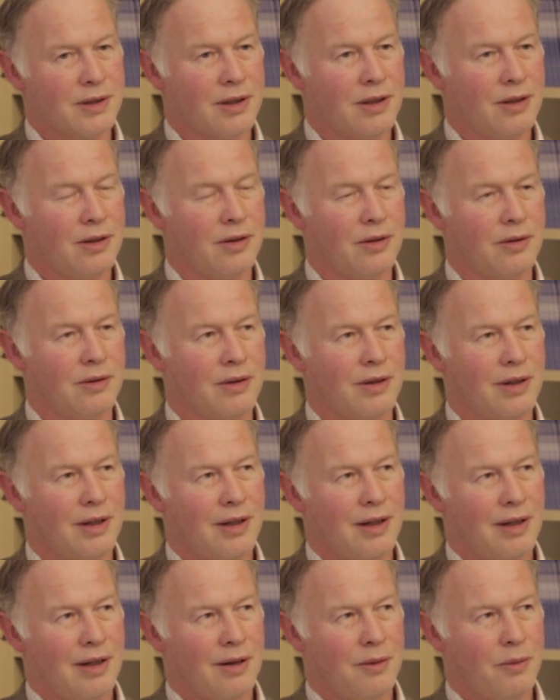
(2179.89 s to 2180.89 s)
Oh,
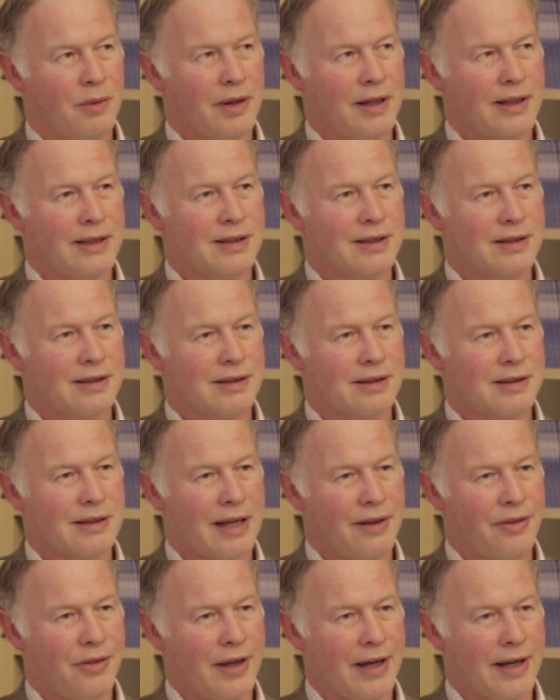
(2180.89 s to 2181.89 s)
when I
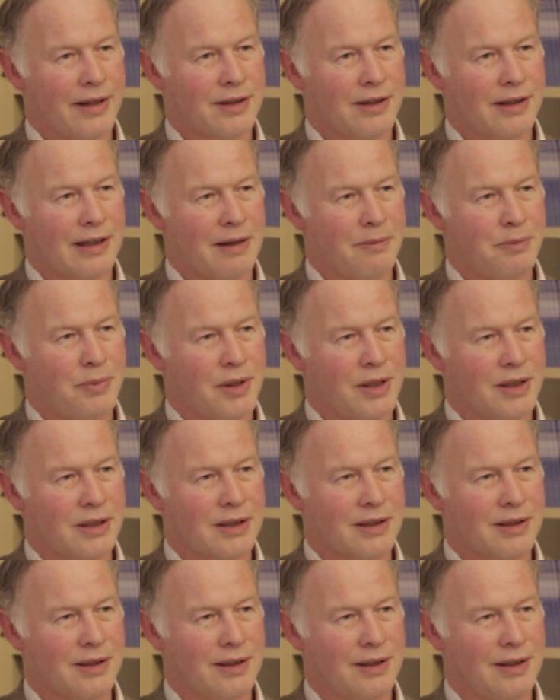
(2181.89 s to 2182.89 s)
said that to that
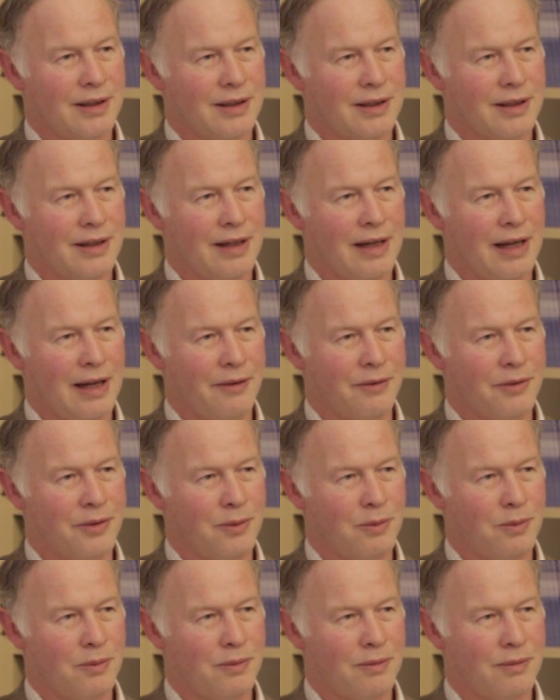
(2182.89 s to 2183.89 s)
person, it
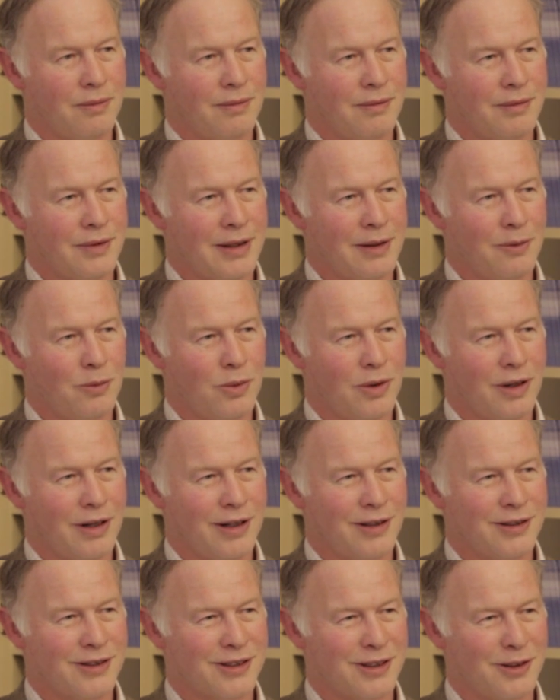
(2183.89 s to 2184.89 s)
didn't
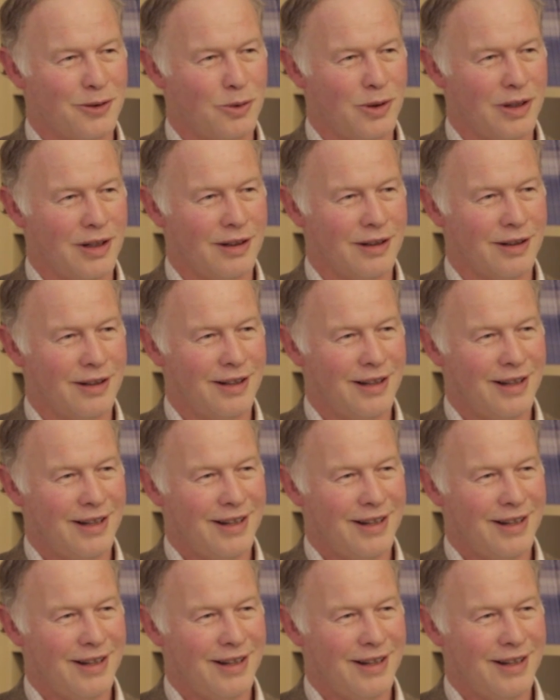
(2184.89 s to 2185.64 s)
go so well.